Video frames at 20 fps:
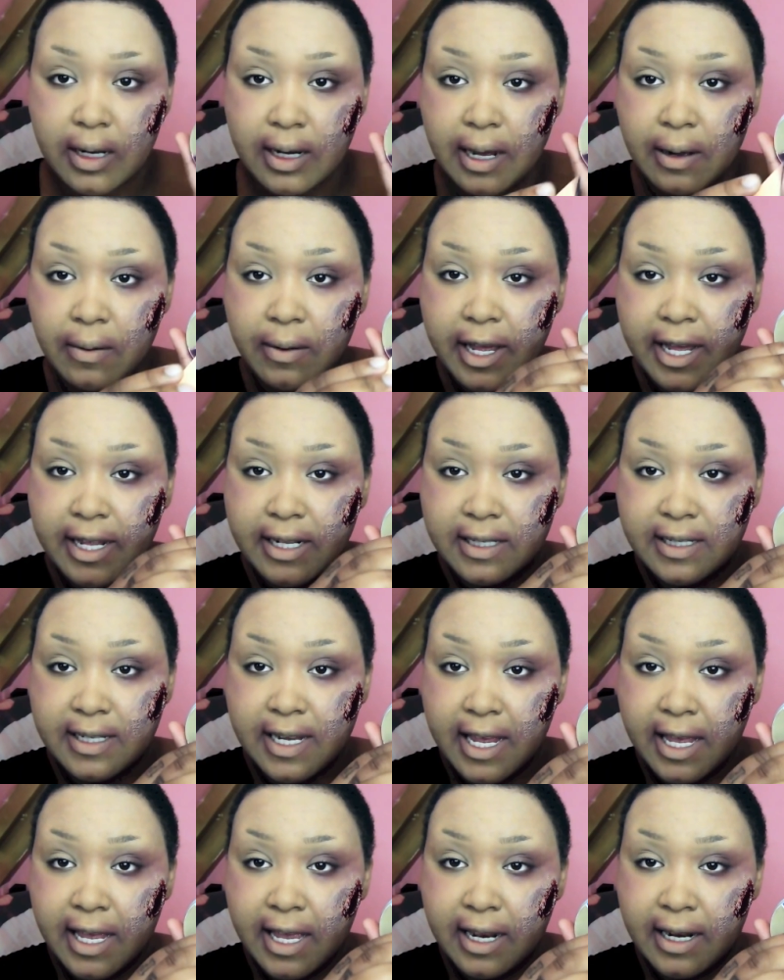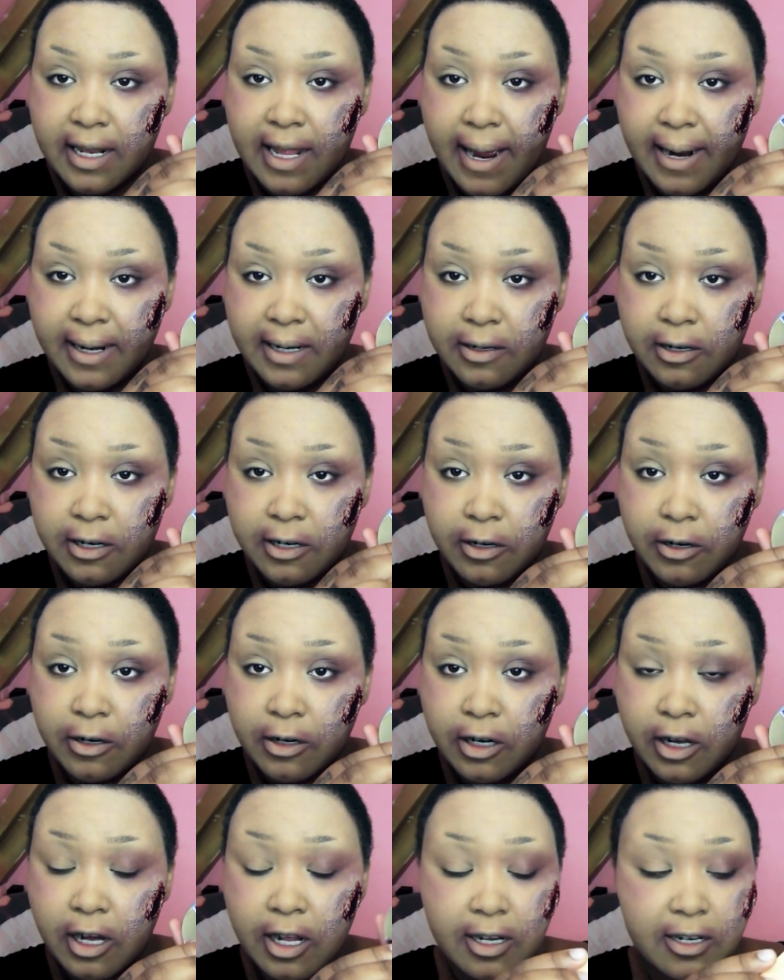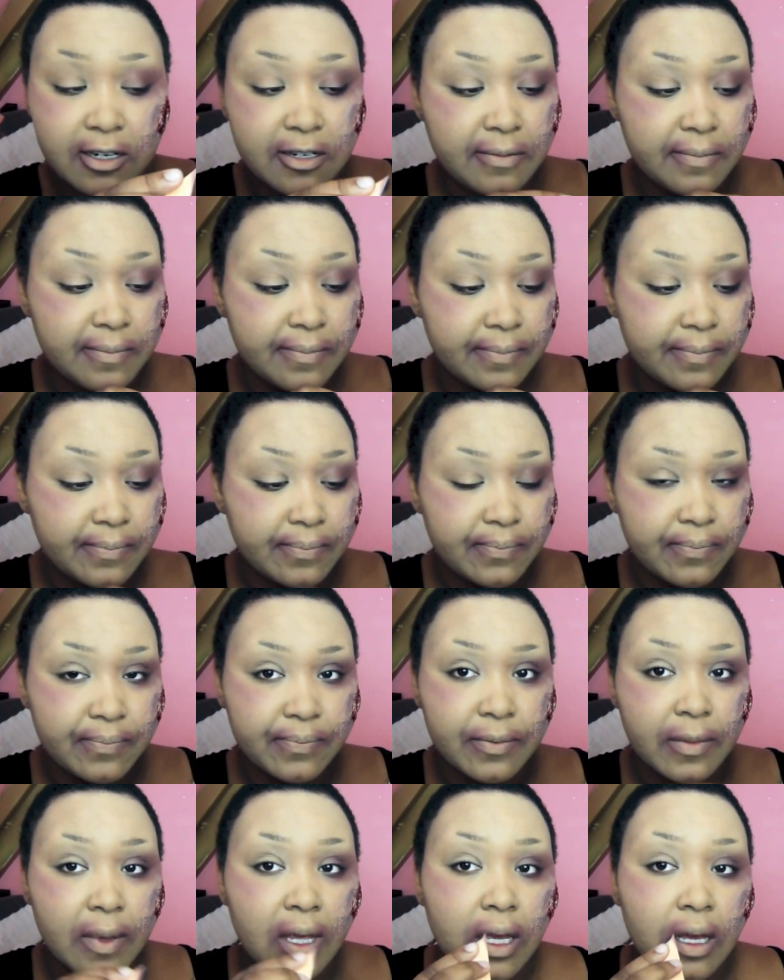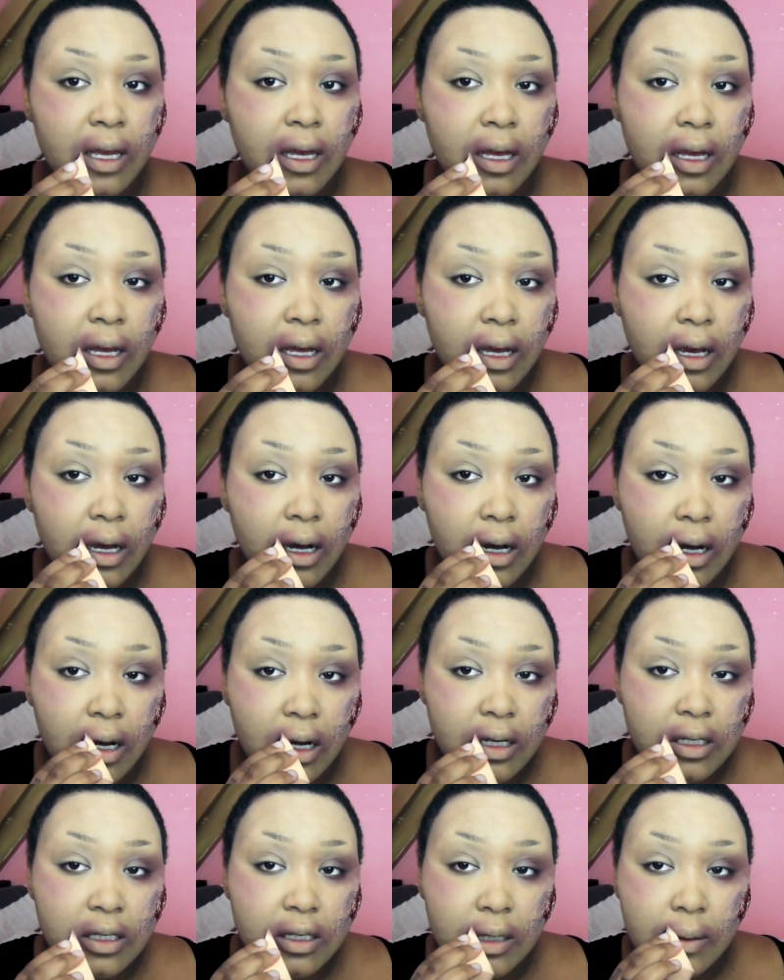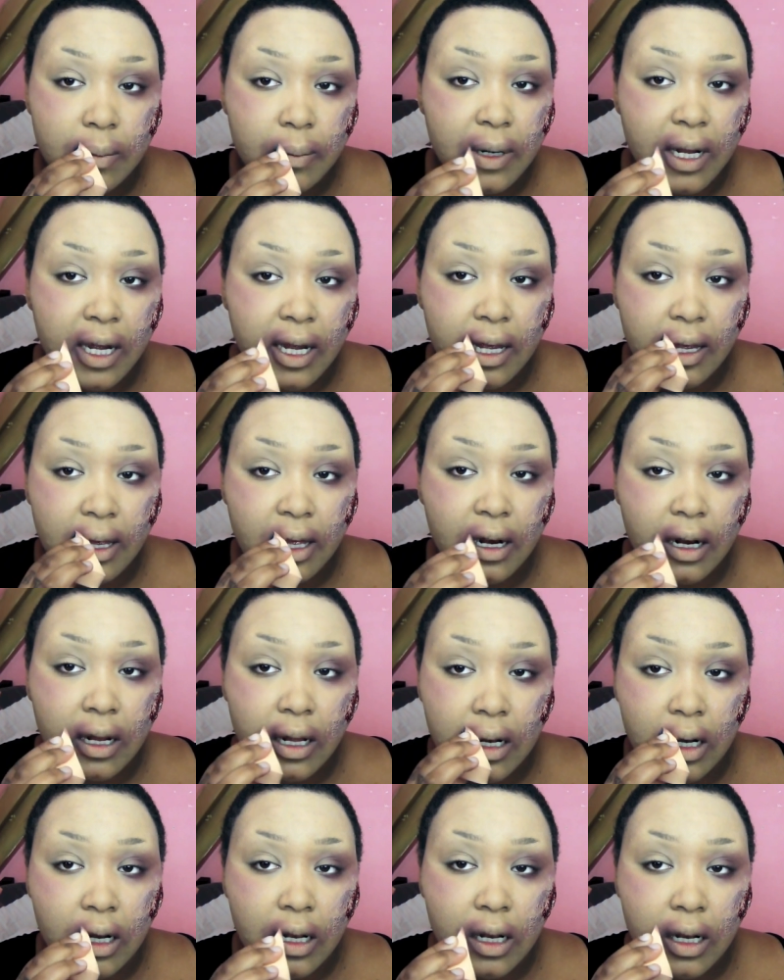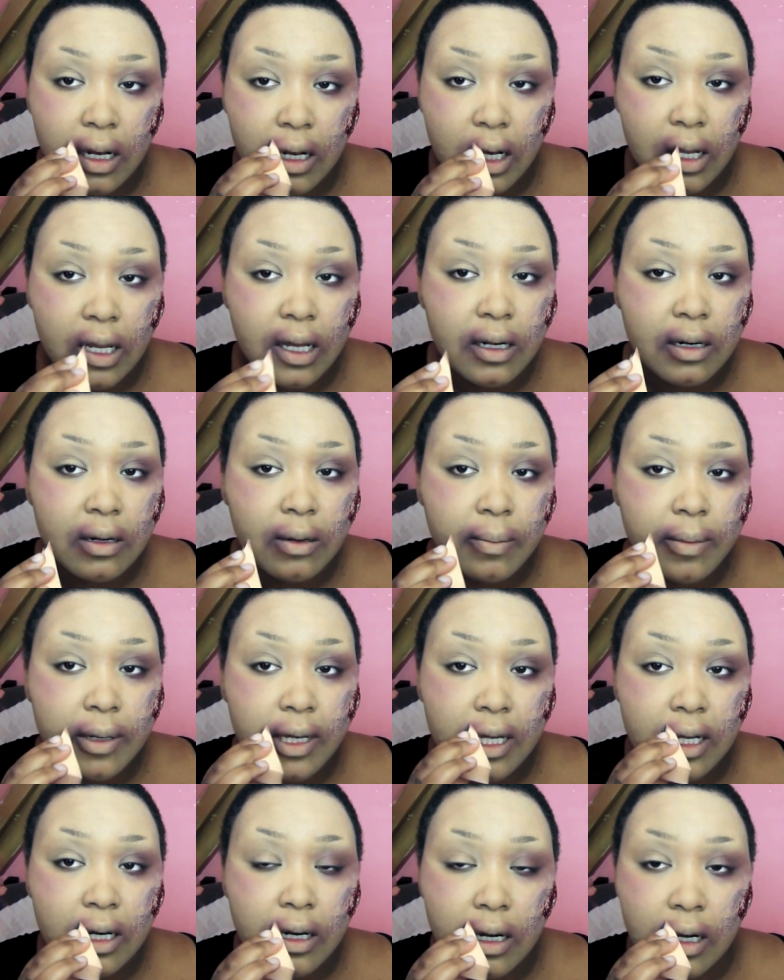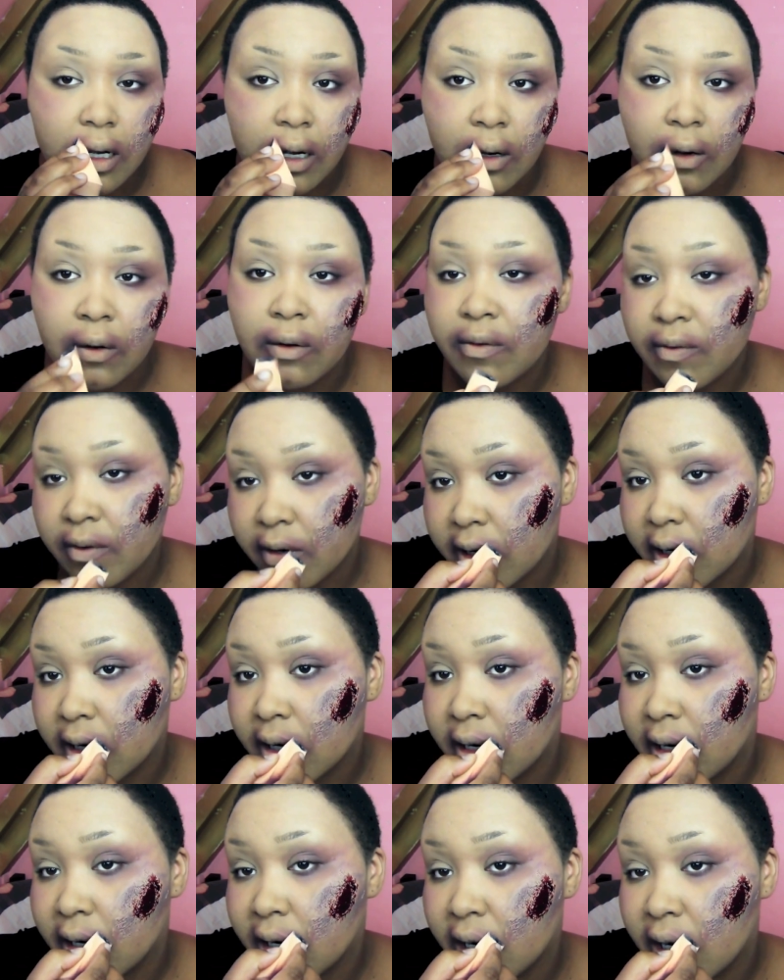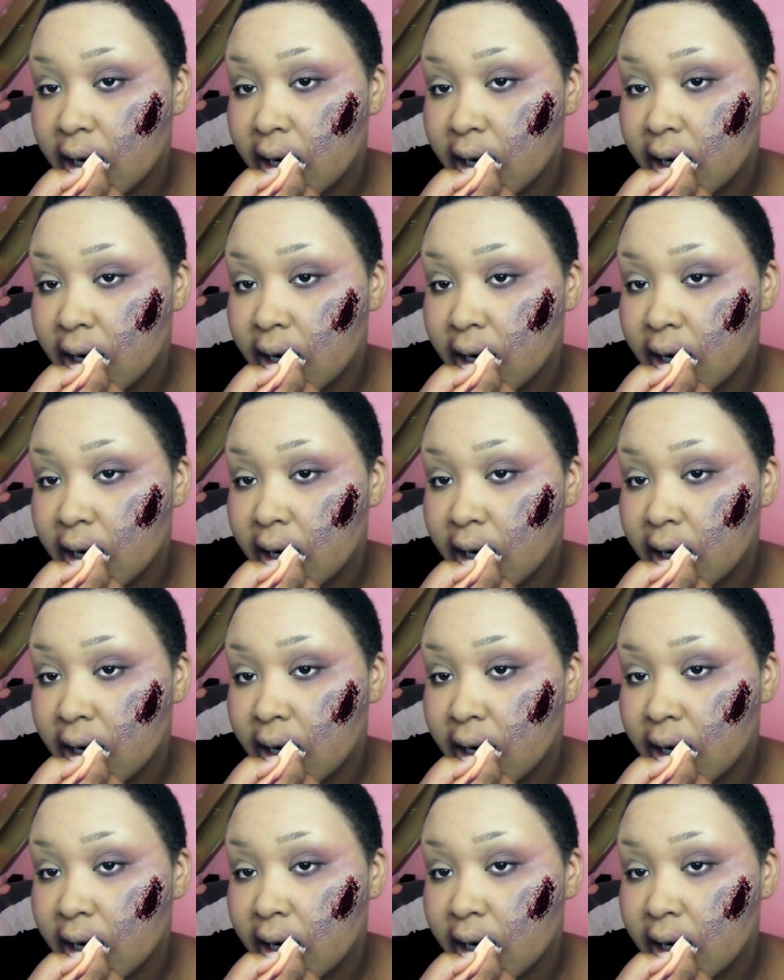Now again taking that darker color, also applying it a little bit over